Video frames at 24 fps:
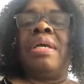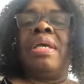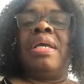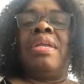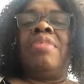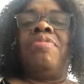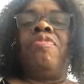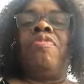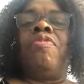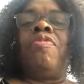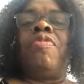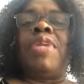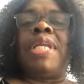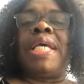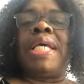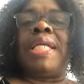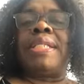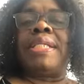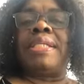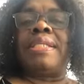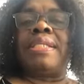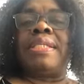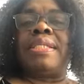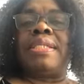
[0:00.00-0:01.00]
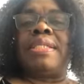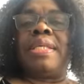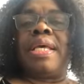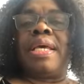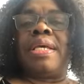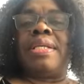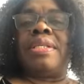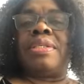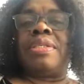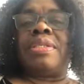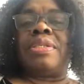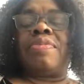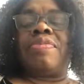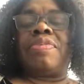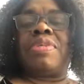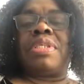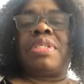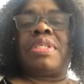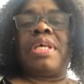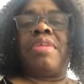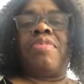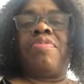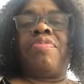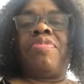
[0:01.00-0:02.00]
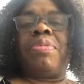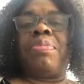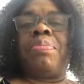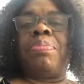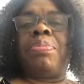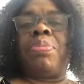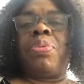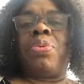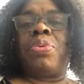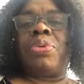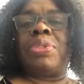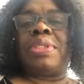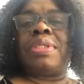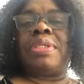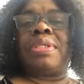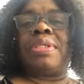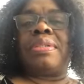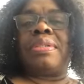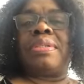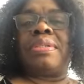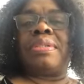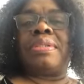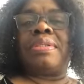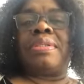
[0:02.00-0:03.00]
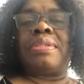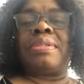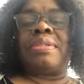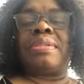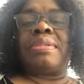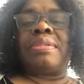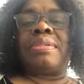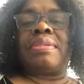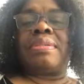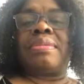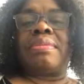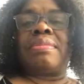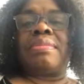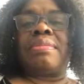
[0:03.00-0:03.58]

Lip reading: inflated sense of self-importance